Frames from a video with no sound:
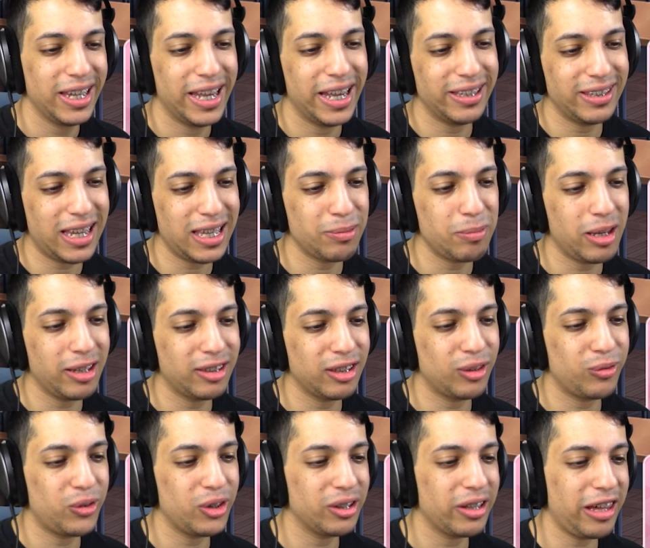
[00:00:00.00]
And that makes it
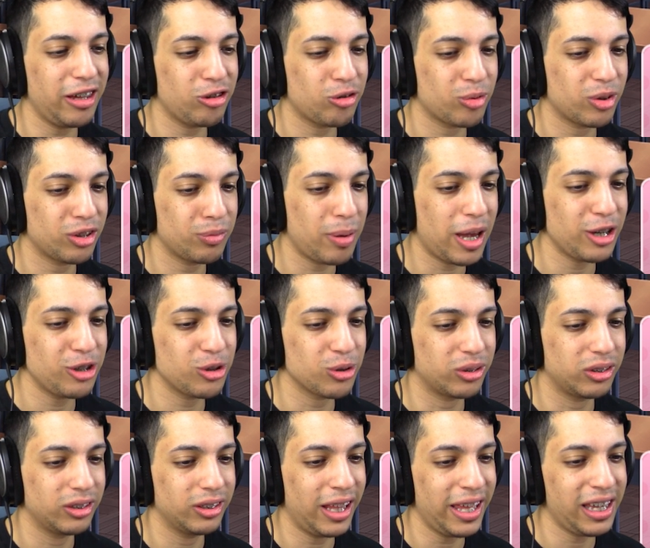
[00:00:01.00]
feel extra
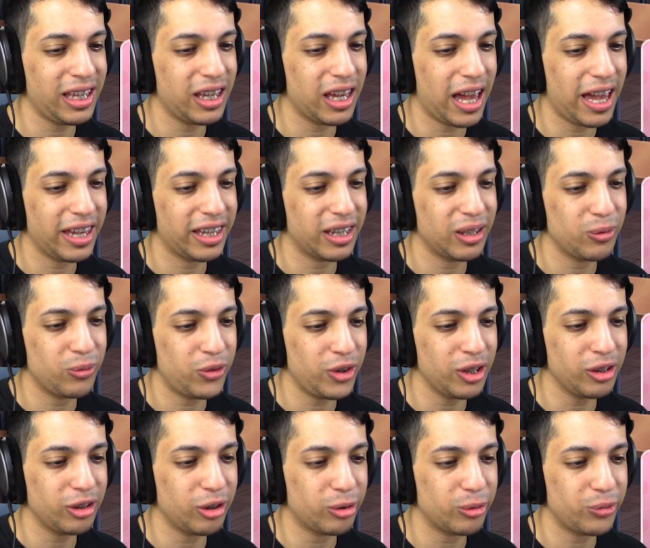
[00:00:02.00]
special, like I can
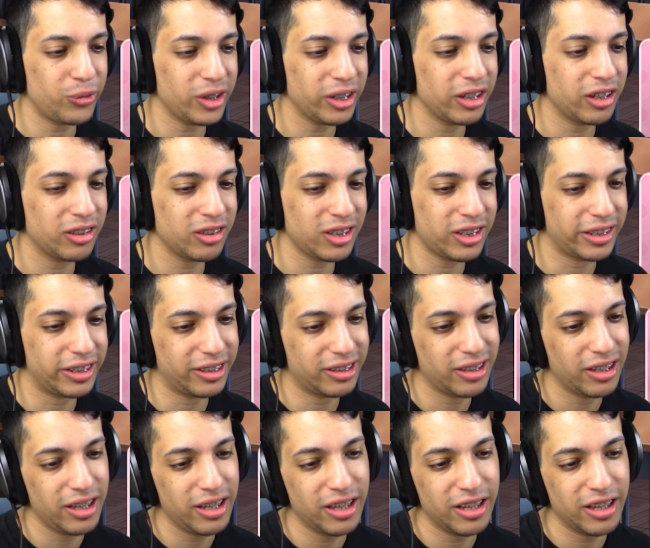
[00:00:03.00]
feel your feelings in it.